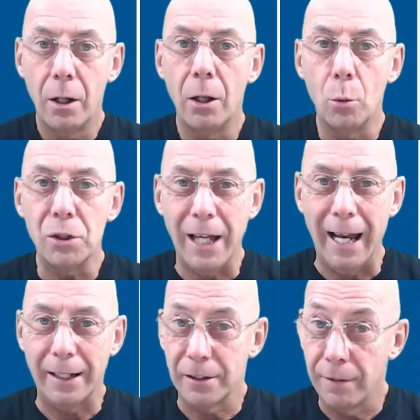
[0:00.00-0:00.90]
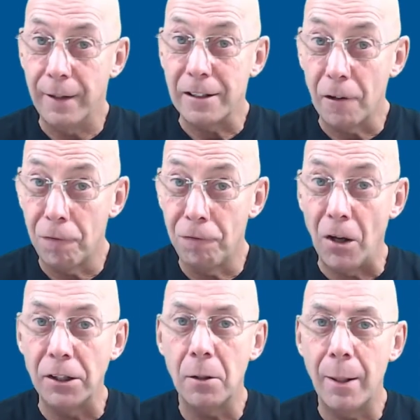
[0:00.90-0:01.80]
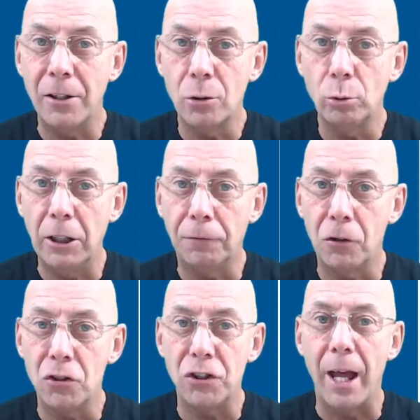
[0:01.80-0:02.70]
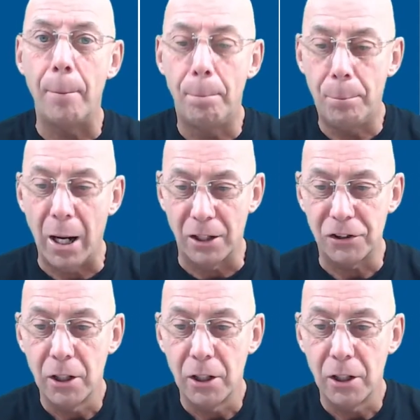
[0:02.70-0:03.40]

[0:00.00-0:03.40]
that was hacked, and there's a fundamental difference there. But